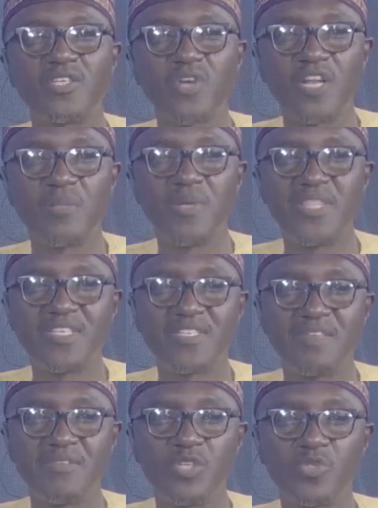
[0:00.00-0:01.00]
Joining me this
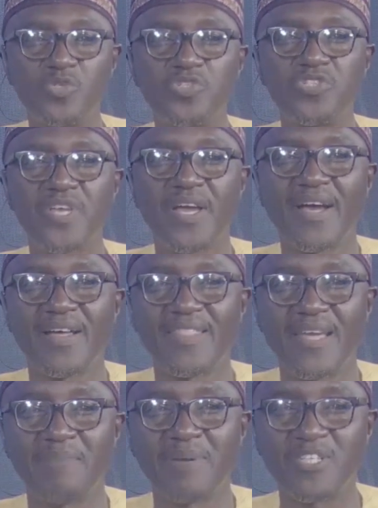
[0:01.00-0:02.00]
evening to share
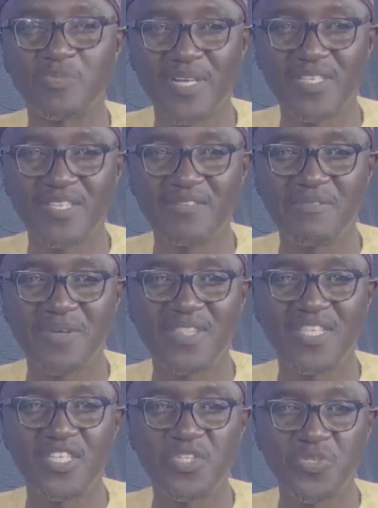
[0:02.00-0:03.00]
their perspective on
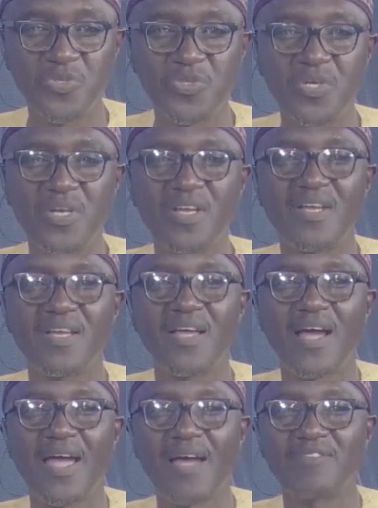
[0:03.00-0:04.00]
the issue,
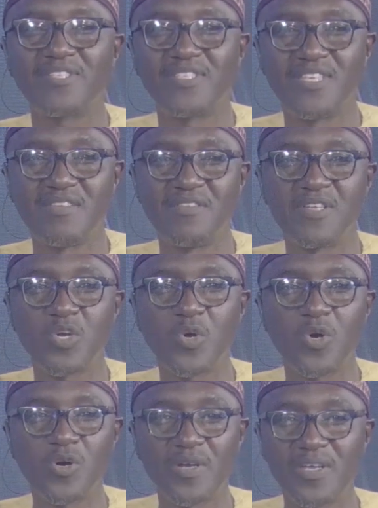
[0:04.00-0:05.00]
I have Stephen
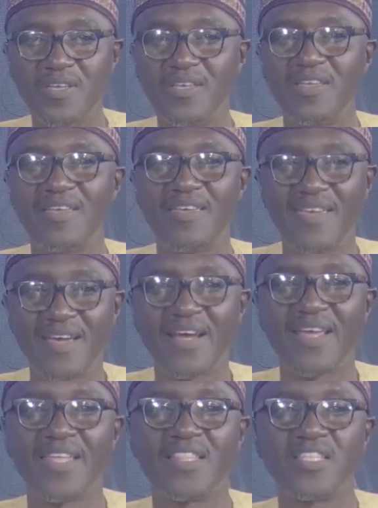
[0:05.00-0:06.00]
Okori here
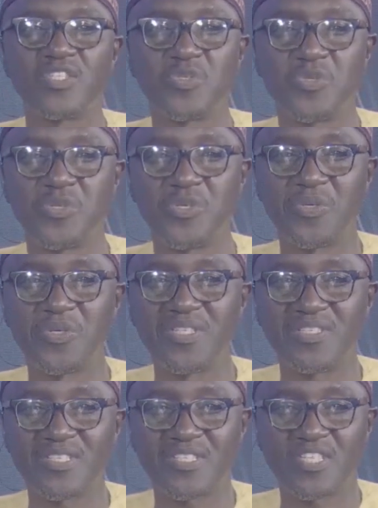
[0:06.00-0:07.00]
in the studio. He
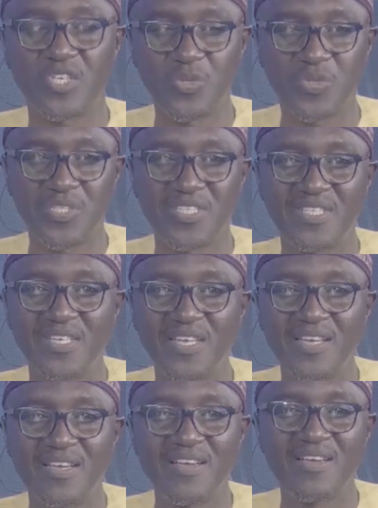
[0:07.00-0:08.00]
is a security
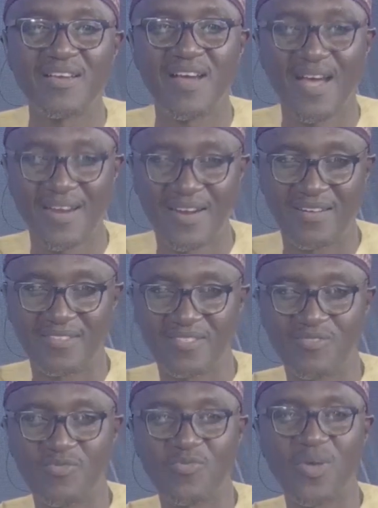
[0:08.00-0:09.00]

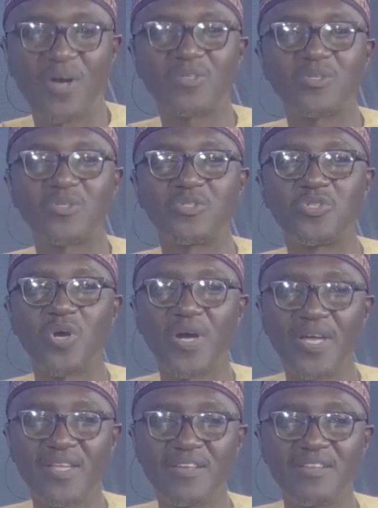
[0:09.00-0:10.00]
analyst. We are also
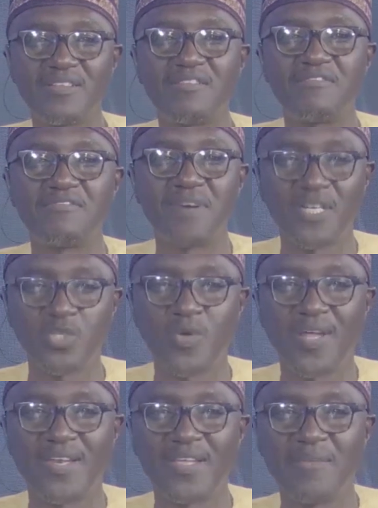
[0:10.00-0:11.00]
joined
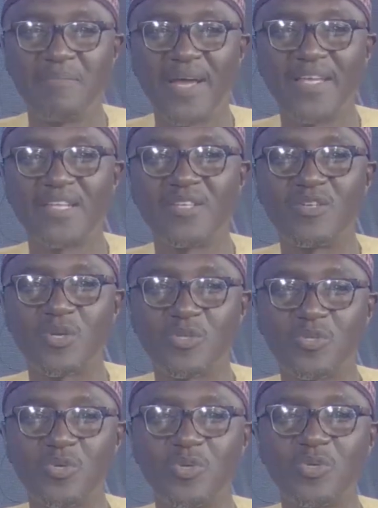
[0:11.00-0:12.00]
virtually by
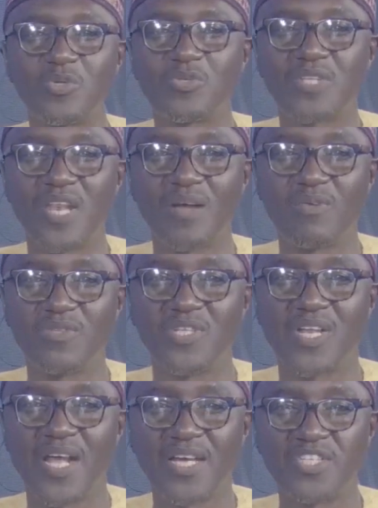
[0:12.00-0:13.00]
Dr.
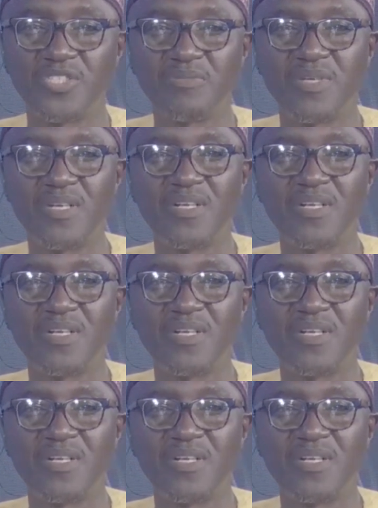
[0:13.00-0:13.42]
Salahuddin Hashim.